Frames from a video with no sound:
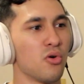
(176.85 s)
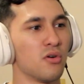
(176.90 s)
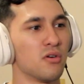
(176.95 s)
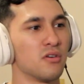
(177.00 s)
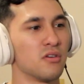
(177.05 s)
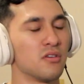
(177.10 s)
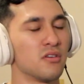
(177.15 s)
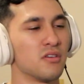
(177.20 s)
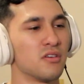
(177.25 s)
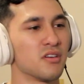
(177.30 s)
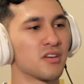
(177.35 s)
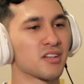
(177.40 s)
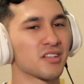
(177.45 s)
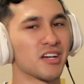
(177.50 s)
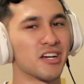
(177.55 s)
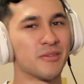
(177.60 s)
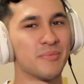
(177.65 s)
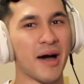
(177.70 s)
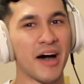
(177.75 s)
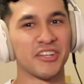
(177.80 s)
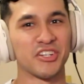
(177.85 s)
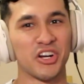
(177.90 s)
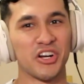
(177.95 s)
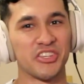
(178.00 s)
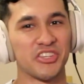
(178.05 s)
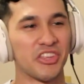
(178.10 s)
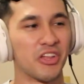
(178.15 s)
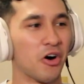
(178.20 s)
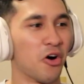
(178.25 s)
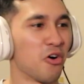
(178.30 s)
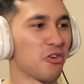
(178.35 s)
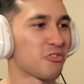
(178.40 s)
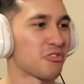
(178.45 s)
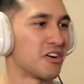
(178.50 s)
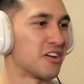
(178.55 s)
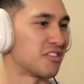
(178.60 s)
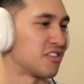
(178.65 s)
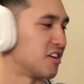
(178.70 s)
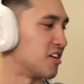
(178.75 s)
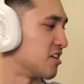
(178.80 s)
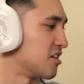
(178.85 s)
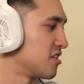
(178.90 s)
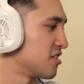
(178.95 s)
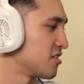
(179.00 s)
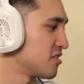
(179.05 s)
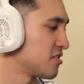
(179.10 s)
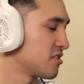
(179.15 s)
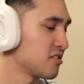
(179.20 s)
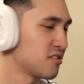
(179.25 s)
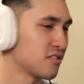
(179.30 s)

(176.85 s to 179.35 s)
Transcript: dark? Clay's about to turn into the Hulk right there.